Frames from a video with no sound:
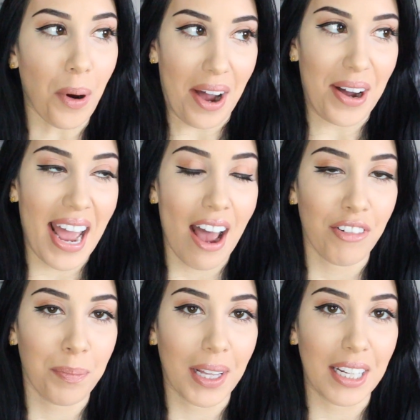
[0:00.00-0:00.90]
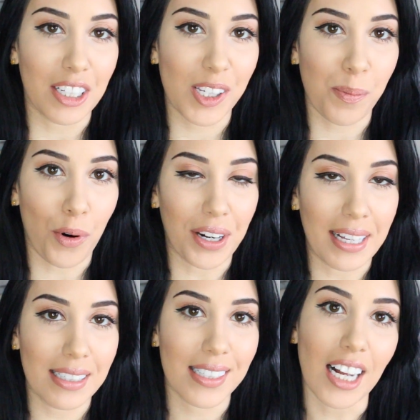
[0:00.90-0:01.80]
Wow, I haven't played a
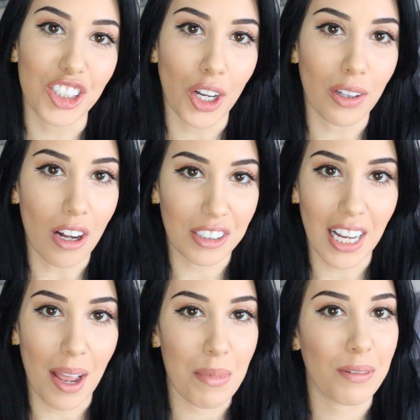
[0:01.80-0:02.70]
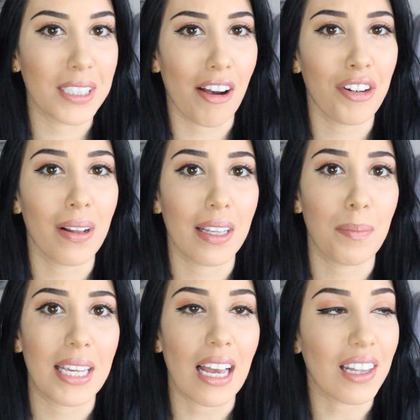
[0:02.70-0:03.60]
sport in such a long time. It would
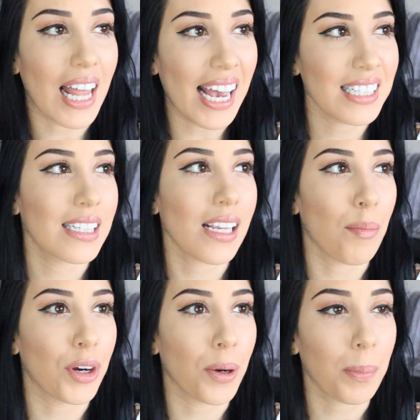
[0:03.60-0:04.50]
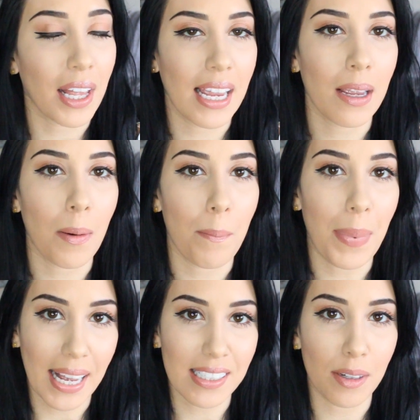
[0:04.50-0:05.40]
definitely be last summer playing
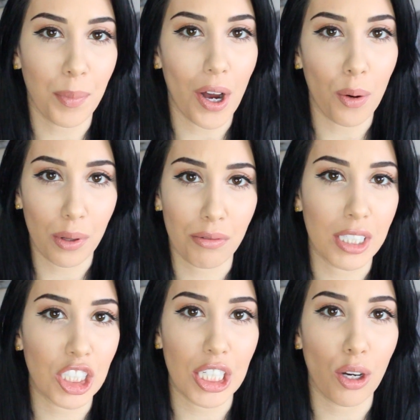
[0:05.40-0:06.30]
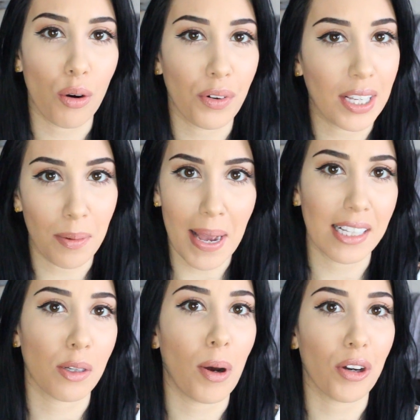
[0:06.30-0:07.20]
basketball with Richie over at the
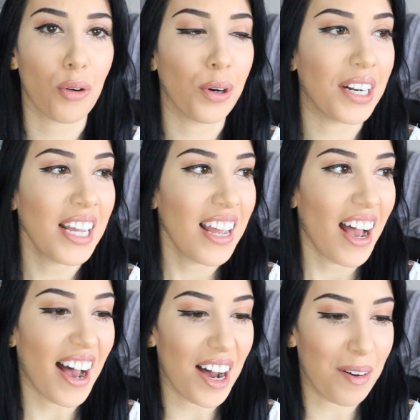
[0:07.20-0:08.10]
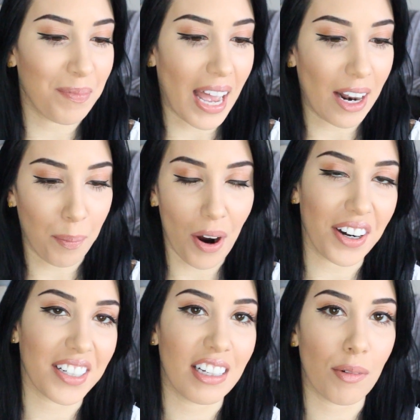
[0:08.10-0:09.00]
basketball court at a
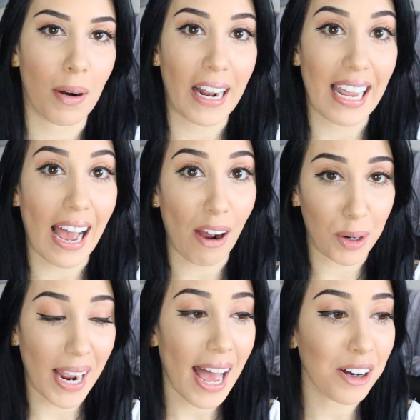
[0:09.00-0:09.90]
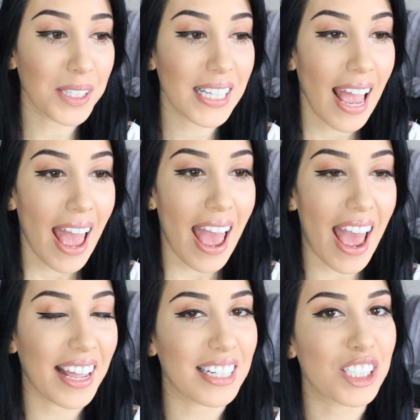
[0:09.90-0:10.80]
park nearby our house.
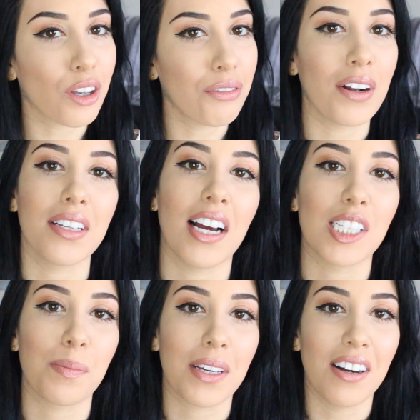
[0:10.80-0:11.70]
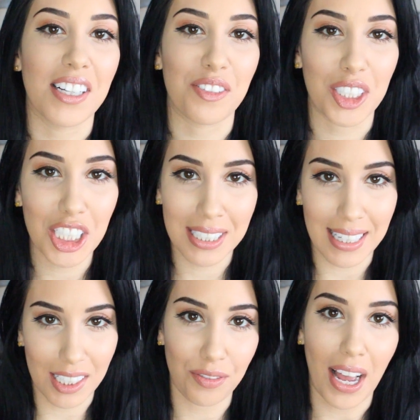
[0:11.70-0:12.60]
And it's so funny, guys, because Richie's
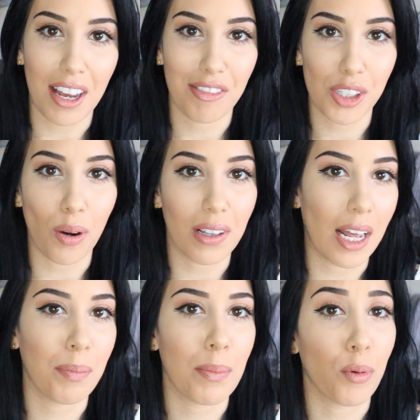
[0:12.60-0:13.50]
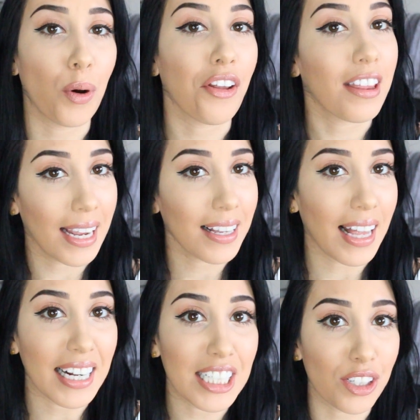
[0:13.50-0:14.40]
6'5", so a lot of people will think
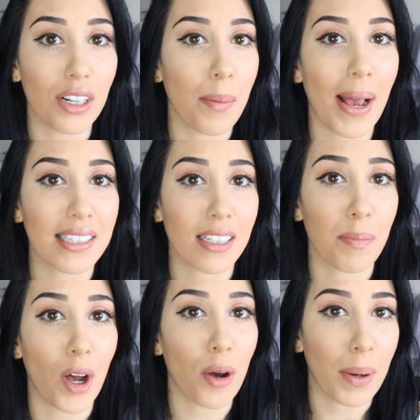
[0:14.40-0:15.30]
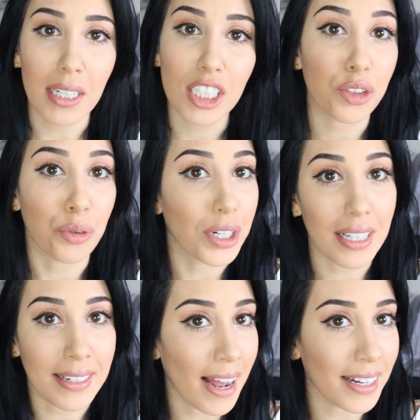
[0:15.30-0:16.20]
that he's good at basketball, but he's
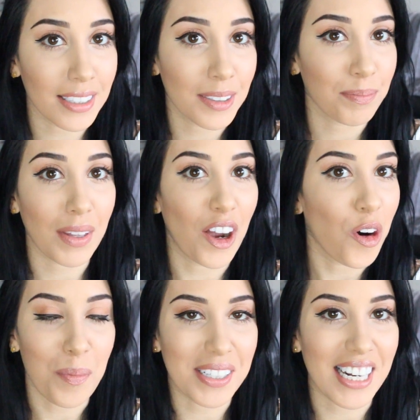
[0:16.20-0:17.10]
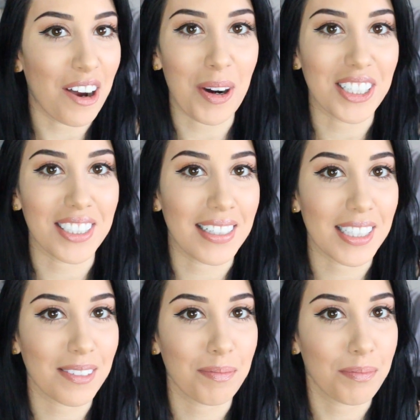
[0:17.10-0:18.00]
really not. I hope he's not watching
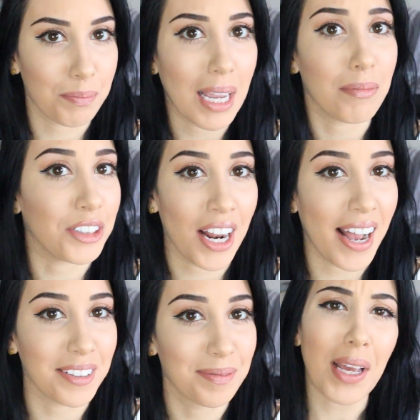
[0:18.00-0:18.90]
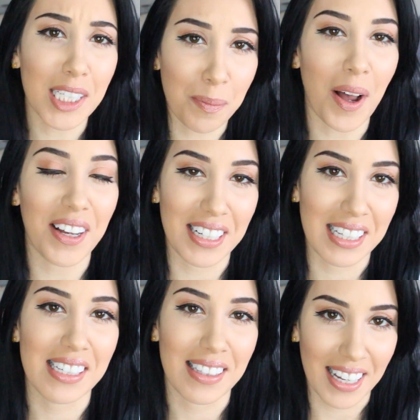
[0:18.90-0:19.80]
this. Babe, you're not. Baseball
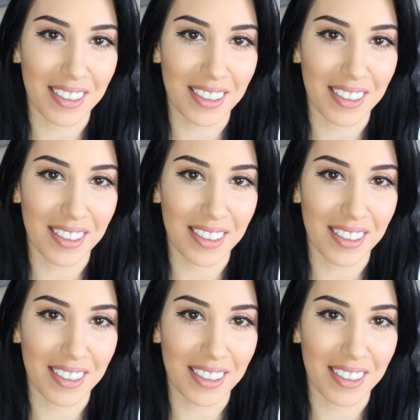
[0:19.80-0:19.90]
is his